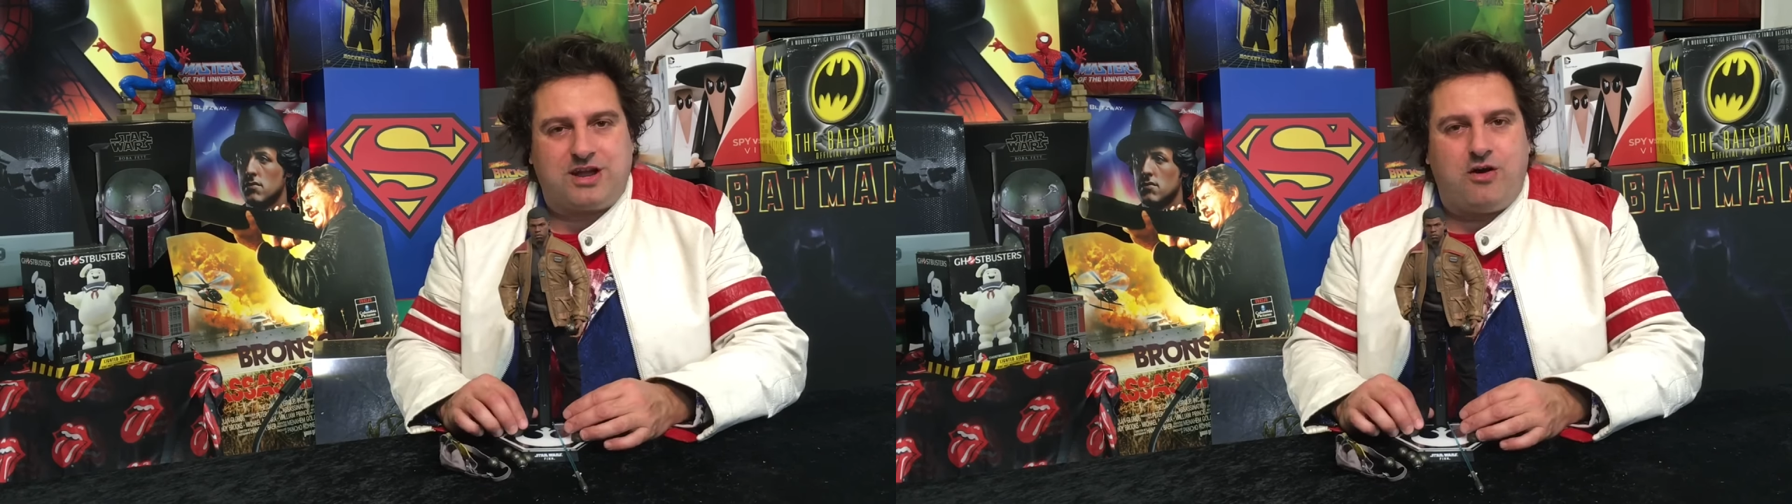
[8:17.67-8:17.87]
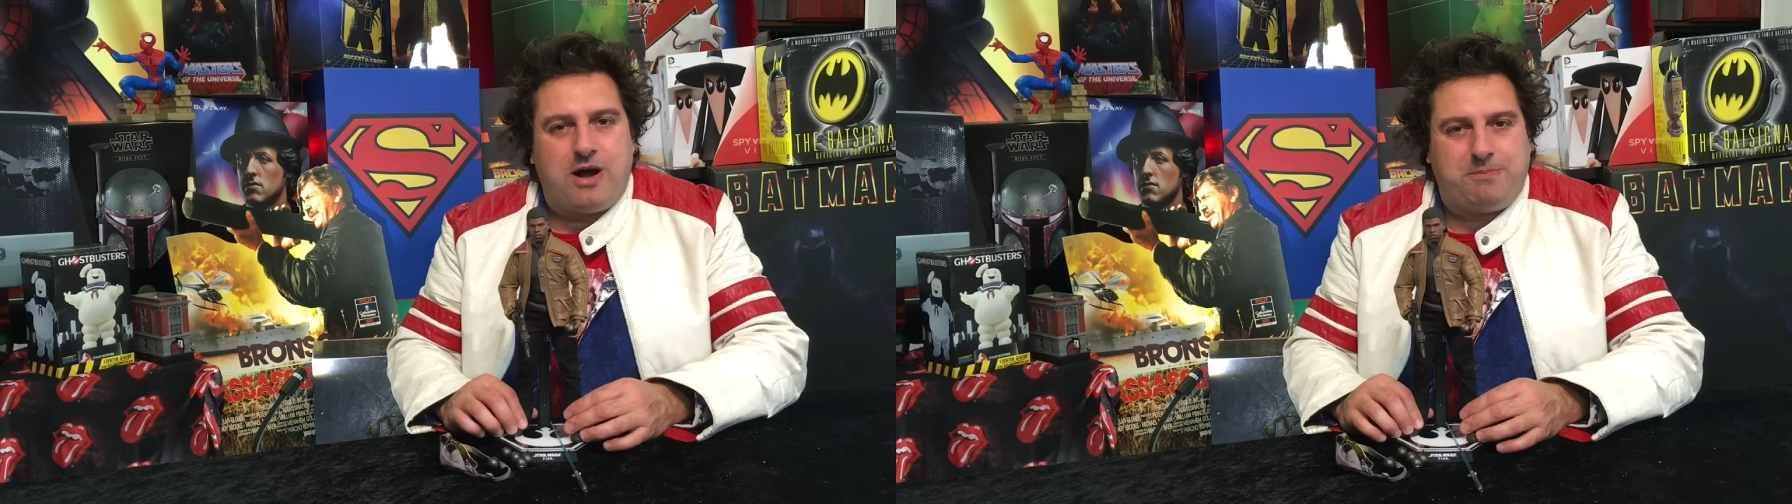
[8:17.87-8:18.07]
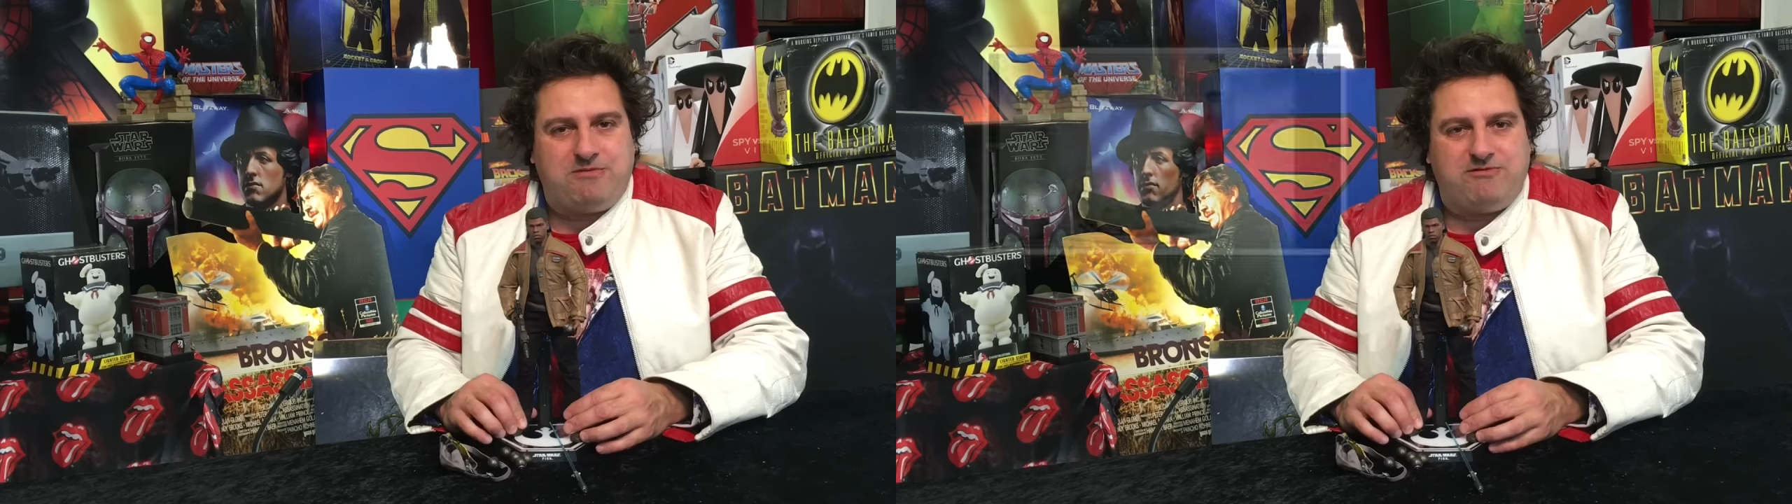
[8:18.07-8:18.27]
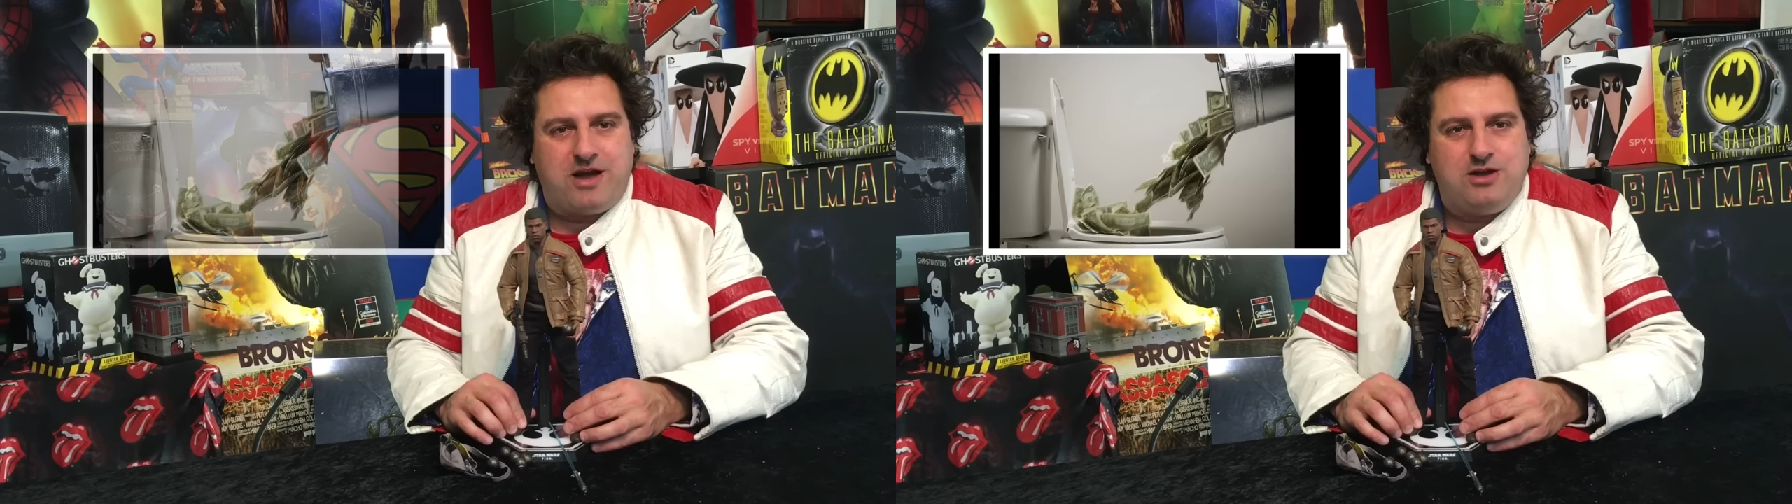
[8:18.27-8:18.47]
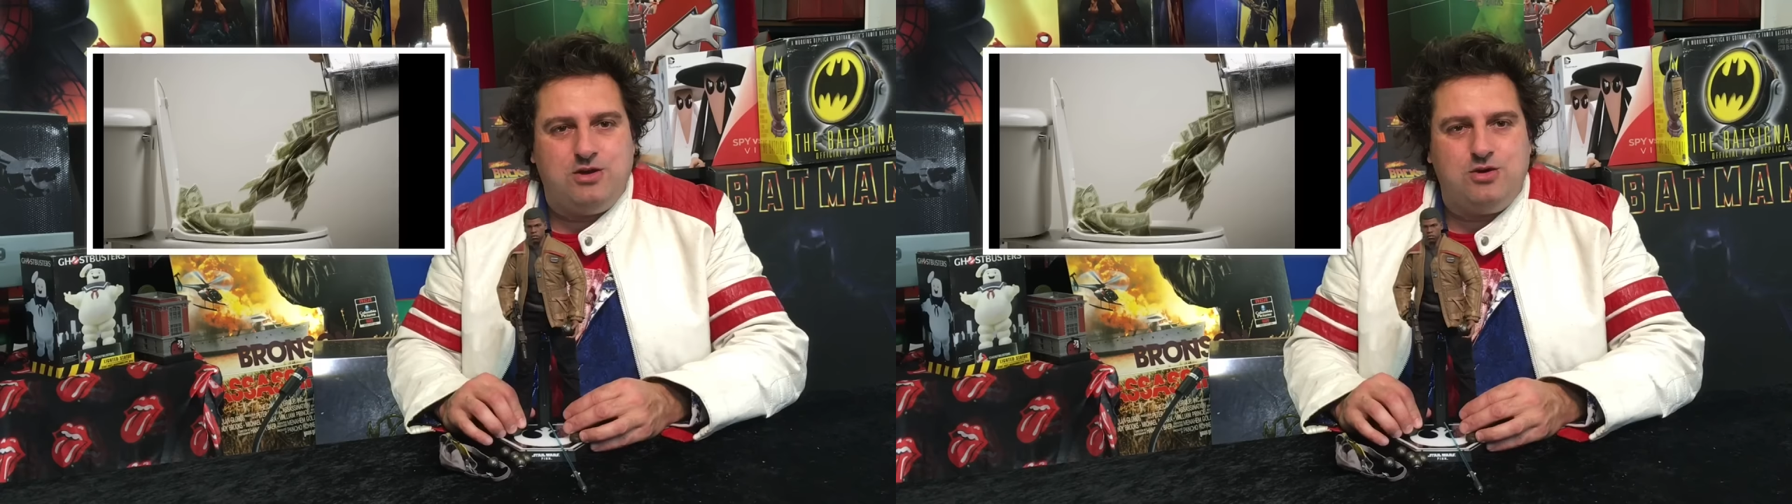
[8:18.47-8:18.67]
go up in
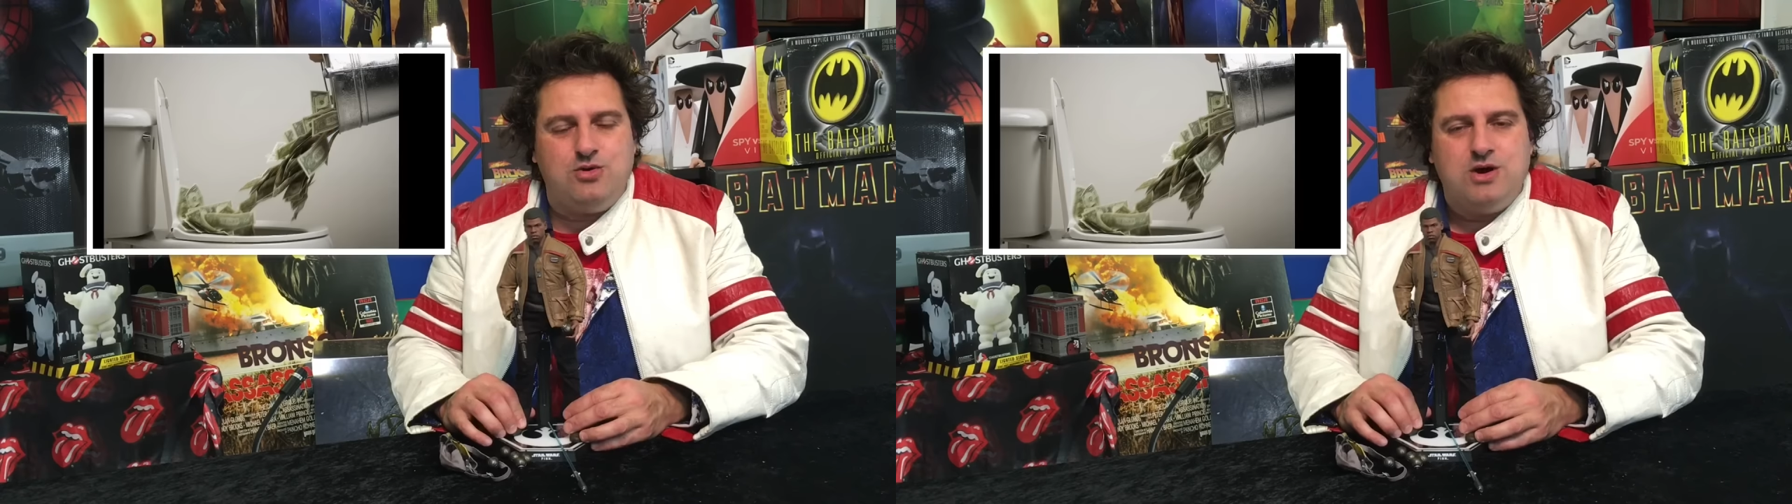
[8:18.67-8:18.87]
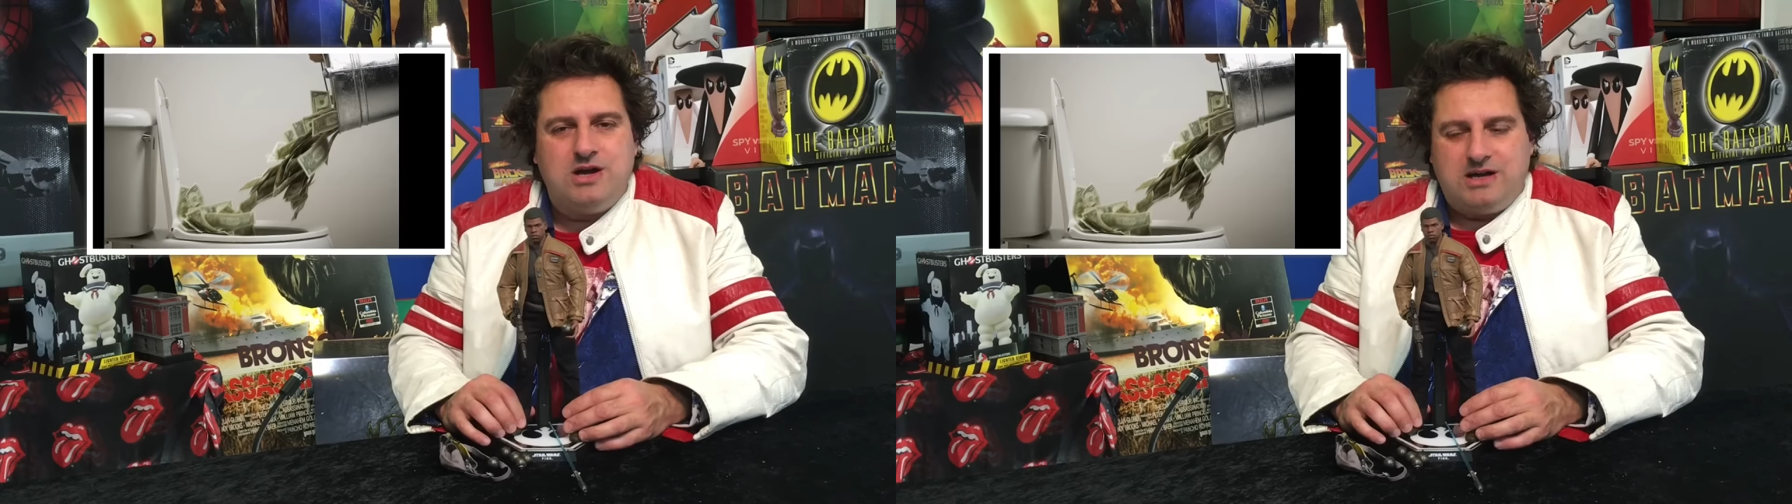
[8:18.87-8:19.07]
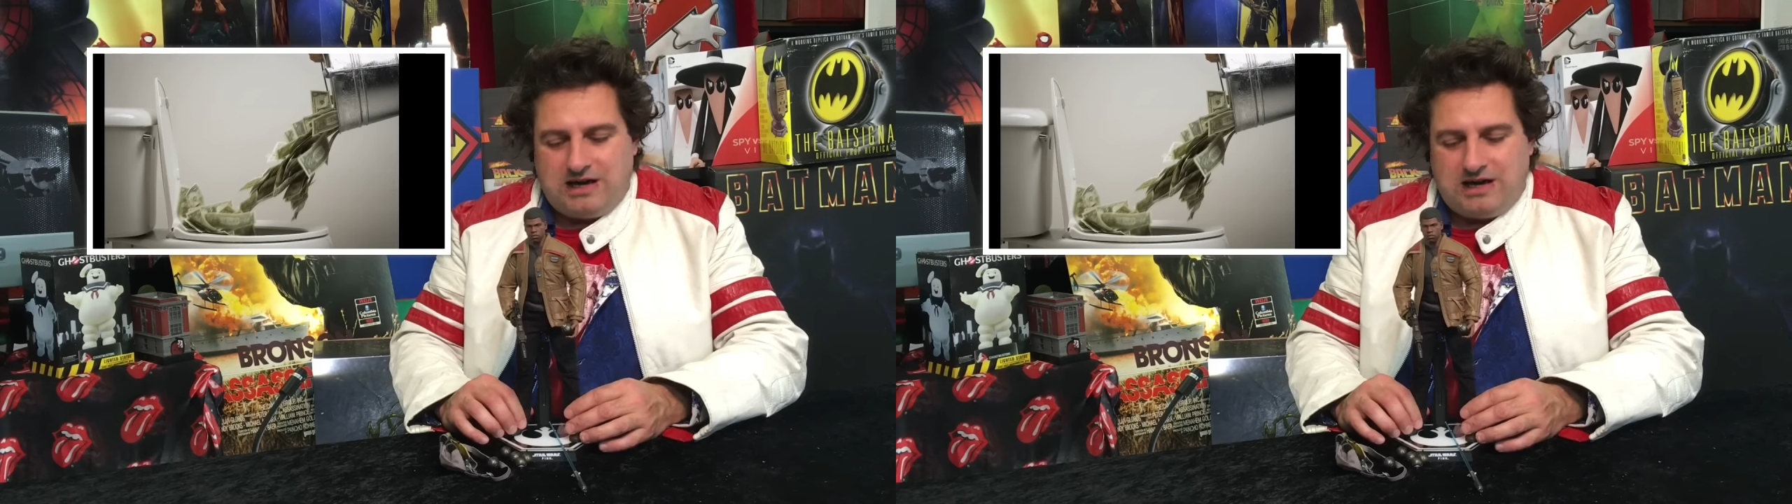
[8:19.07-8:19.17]
value,